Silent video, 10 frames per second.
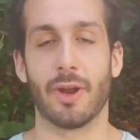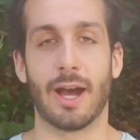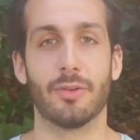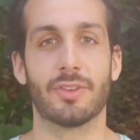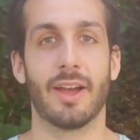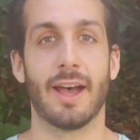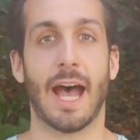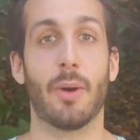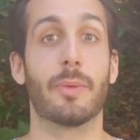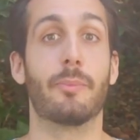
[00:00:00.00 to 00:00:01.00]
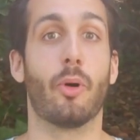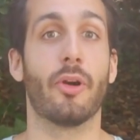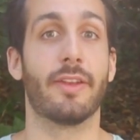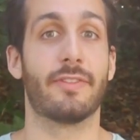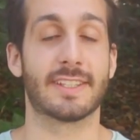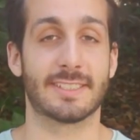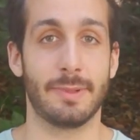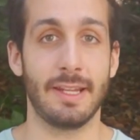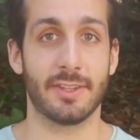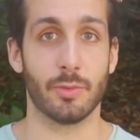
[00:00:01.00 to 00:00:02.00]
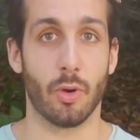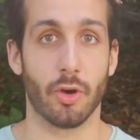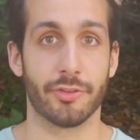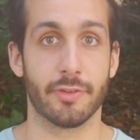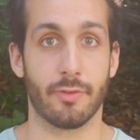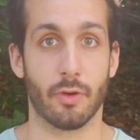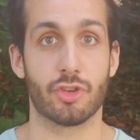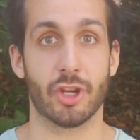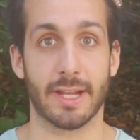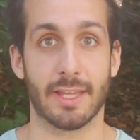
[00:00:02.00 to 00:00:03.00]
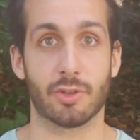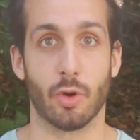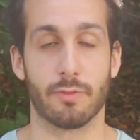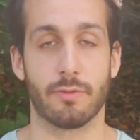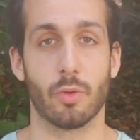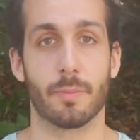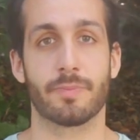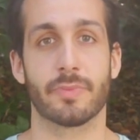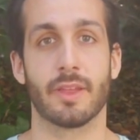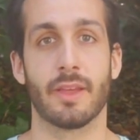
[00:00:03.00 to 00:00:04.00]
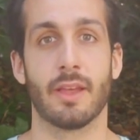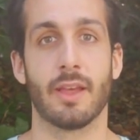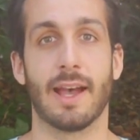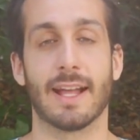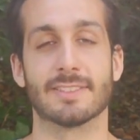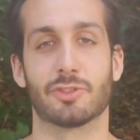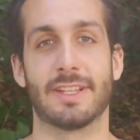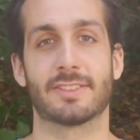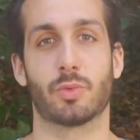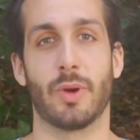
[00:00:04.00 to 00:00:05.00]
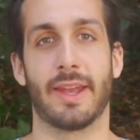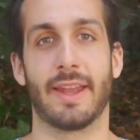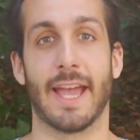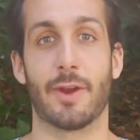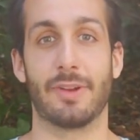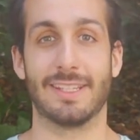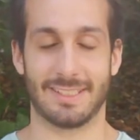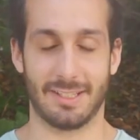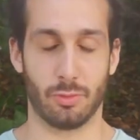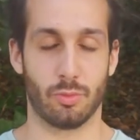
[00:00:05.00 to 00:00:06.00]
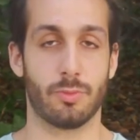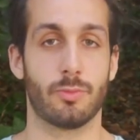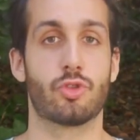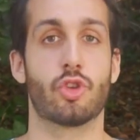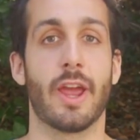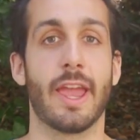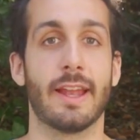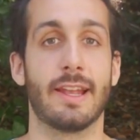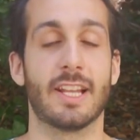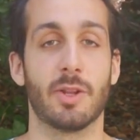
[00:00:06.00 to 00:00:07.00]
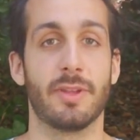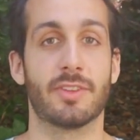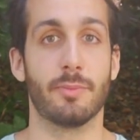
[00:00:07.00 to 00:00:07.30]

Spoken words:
out how important flexibility was for Chinese Kung Fu. And so that's when I really started to train a little bit